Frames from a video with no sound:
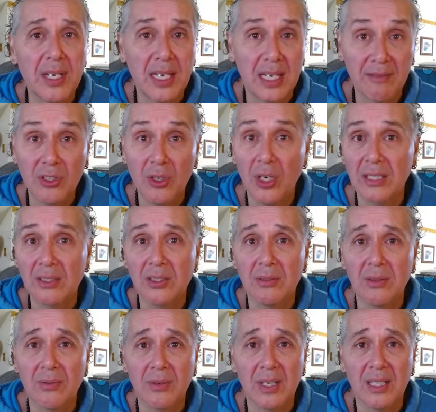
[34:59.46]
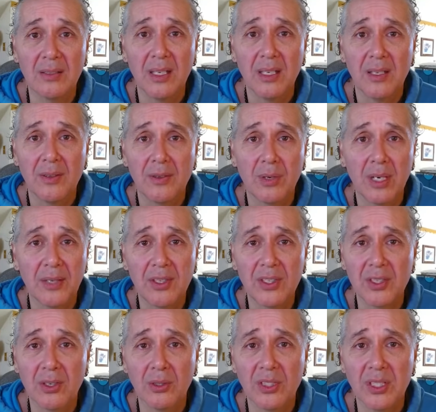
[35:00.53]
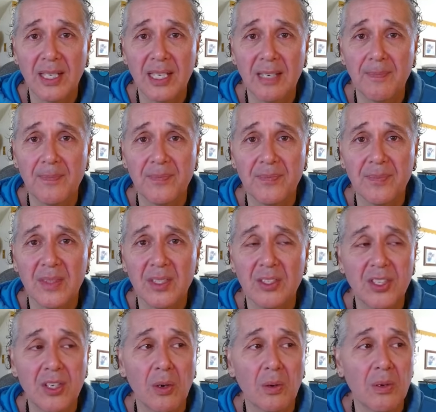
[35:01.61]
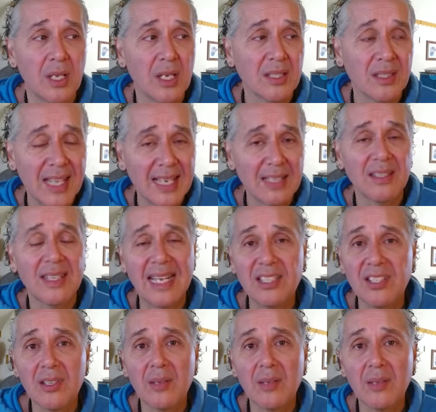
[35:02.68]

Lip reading: that I have talked to throughout this whole time. And so that's